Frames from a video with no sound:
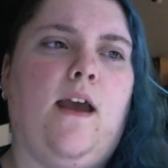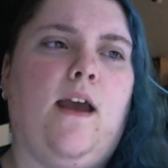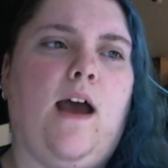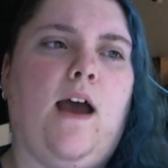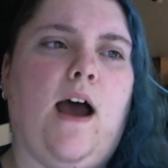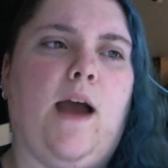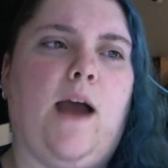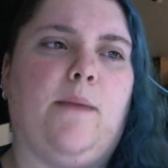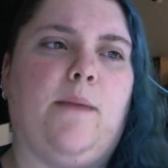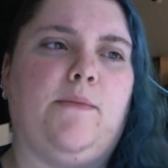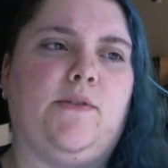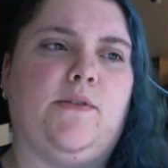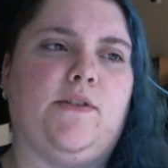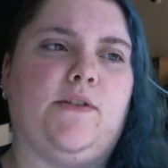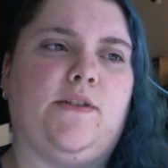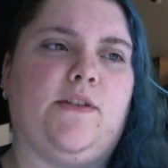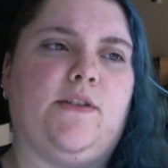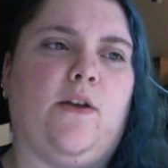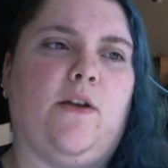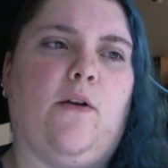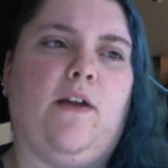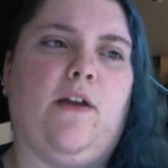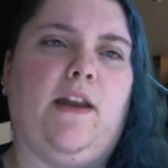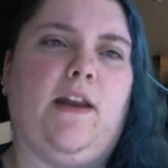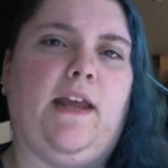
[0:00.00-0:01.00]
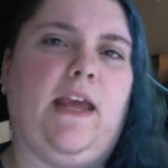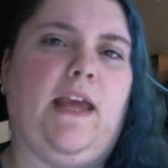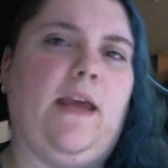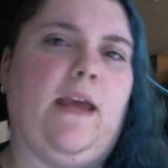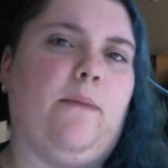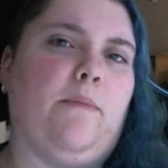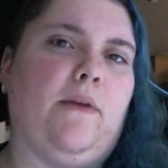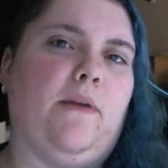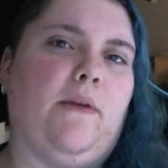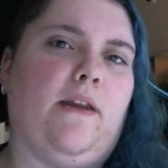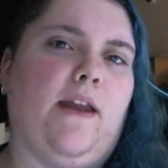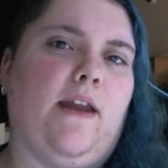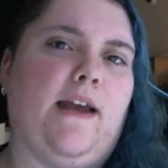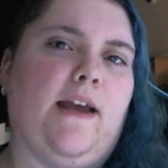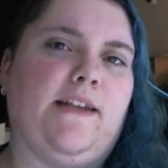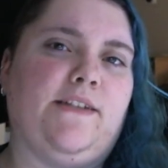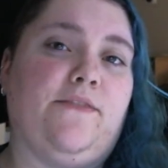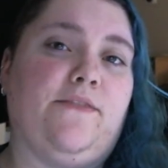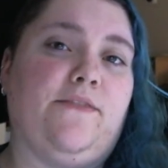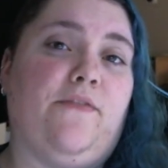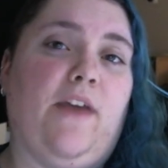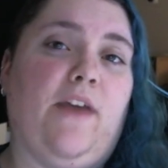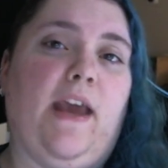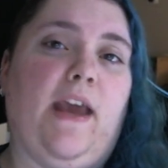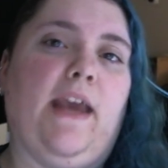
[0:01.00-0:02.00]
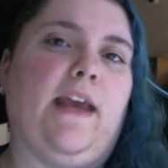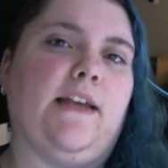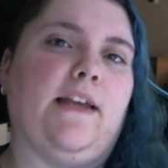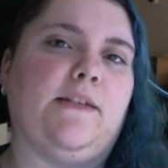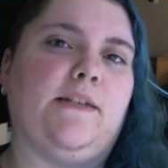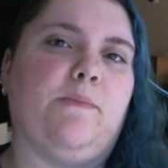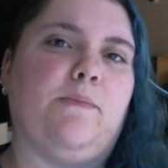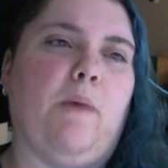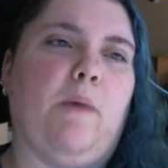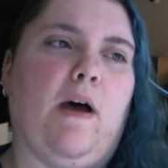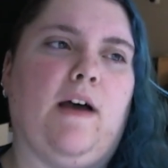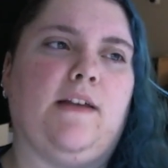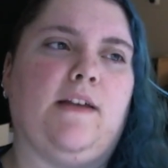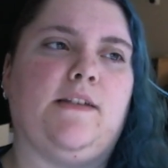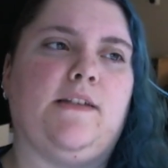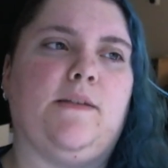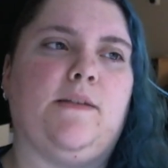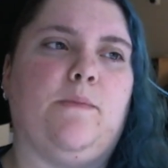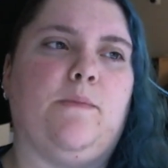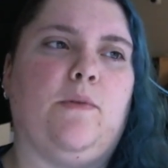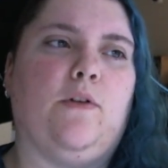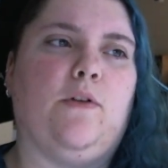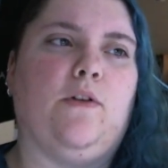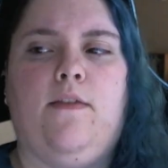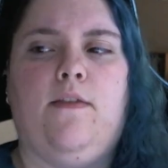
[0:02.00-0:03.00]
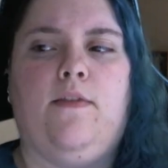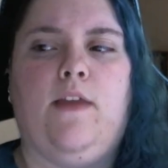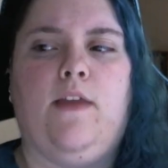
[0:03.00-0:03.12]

I'm just going to keep it as vague as possible.